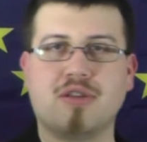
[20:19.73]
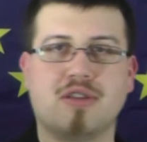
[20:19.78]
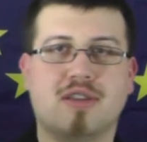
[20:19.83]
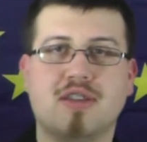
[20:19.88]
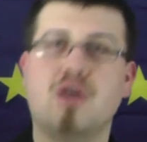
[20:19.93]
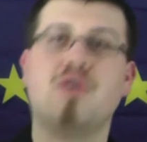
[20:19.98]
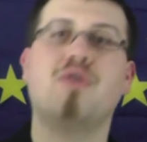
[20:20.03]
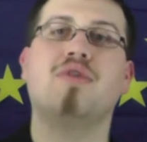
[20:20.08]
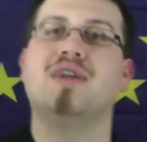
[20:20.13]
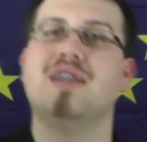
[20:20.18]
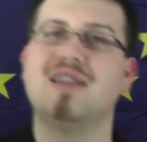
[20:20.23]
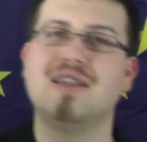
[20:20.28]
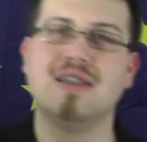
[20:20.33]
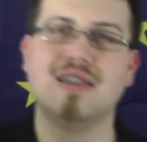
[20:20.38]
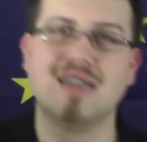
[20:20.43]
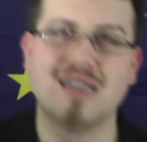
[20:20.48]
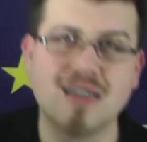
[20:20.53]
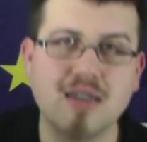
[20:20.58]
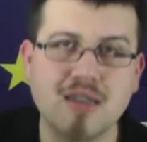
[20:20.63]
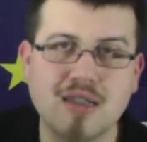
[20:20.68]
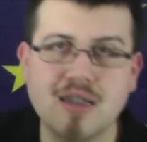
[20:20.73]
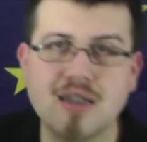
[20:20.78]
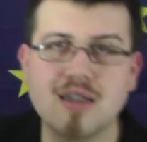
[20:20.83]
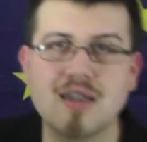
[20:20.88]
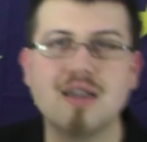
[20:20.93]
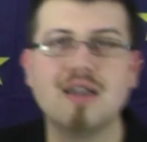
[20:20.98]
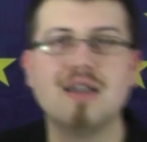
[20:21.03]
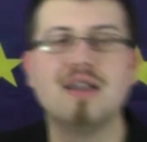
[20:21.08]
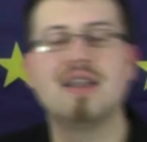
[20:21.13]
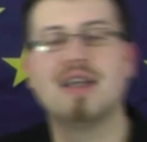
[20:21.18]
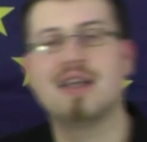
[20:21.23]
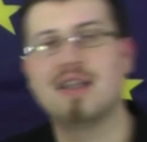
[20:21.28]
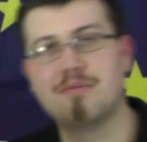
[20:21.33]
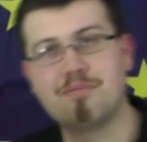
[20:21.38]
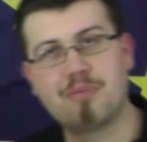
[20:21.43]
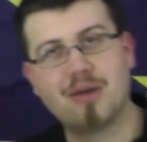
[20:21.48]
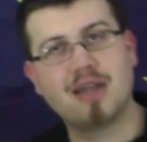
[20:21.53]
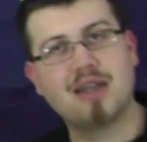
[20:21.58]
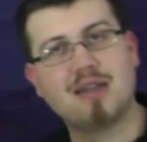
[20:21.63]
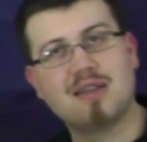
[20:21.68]
So,
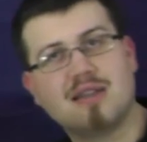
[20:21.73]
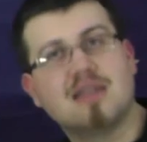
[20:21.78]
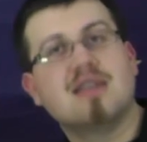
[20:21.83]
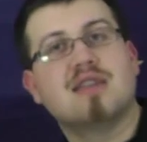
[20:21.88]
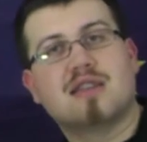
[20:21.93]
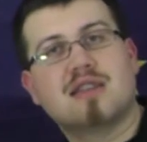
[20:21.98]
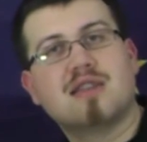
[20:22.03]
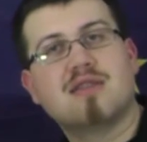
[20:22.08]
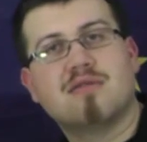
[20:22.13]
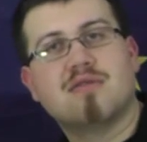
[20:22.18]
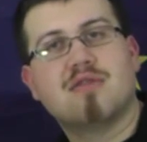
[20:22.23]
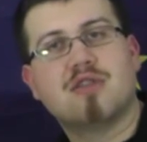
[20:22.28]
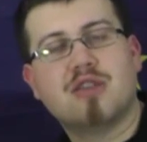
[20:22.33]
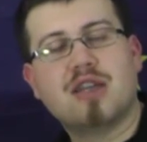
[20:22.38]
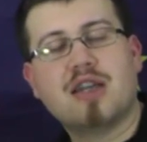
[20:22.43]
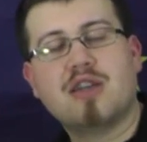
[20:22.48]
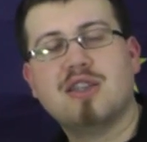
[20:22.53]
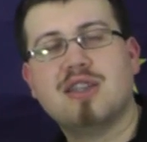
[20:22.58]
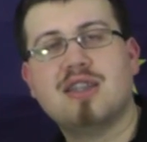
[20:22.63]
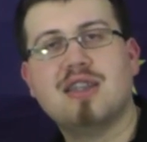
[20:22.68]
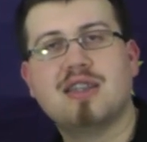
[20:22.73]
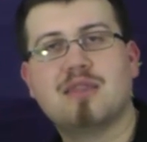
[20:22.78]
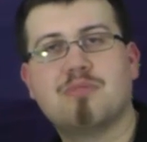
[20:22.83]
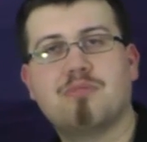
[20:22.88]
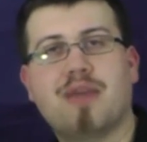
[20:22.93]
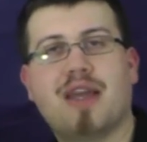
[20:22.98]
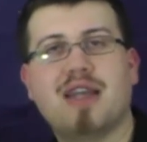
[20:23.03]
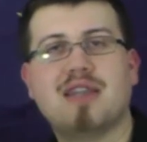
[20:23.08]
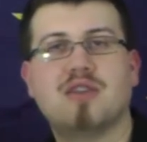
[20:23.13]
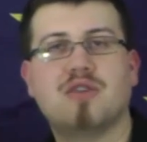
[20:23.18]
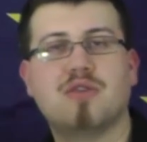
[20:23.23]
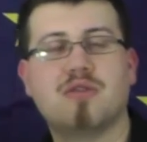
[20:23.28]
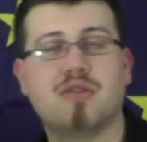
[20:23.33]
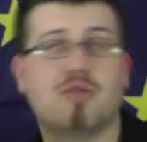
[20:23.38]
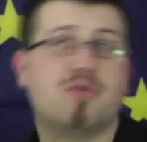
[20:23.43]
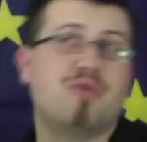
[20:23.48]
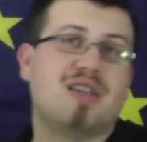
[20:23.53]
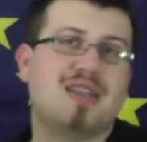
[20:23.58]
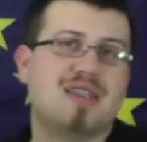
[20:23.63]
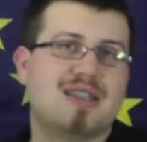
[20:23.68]
but you can see it makes no
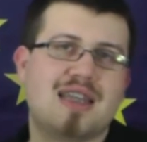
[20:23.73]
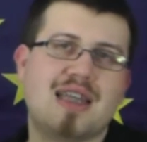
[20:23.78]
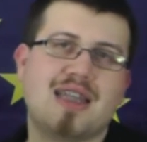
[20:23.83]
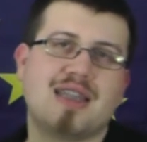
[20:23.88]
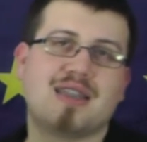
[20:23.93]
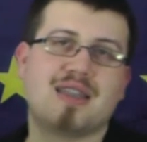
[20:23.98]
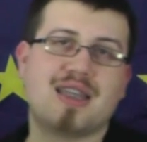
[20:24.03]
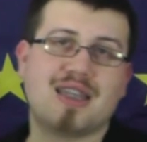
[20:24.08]
really sense.